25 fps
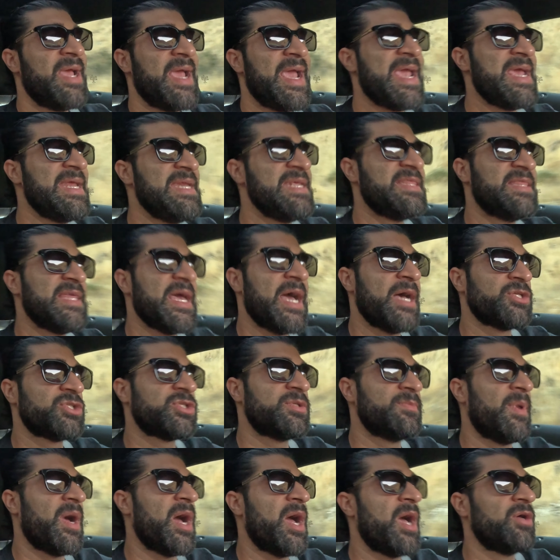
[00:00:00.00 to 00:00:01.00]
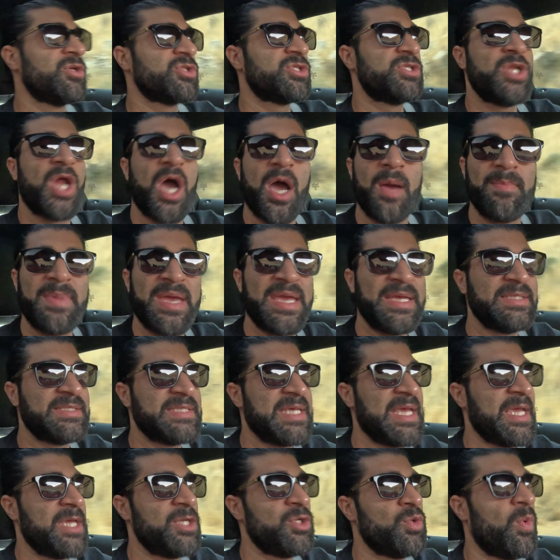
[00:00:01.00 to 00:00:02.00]
eighty thousand miles, not
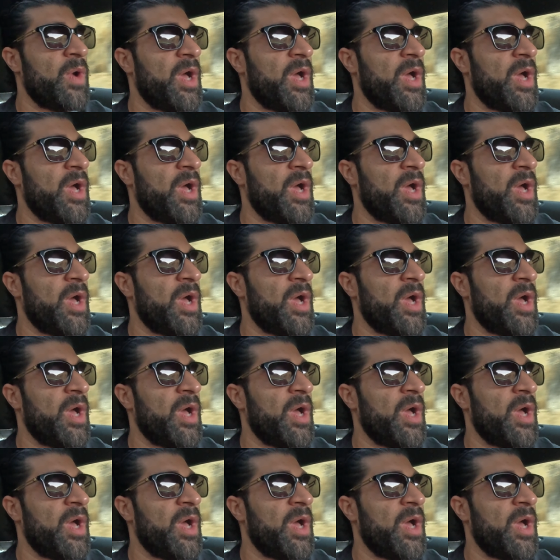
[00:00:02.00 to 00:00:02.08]
maintained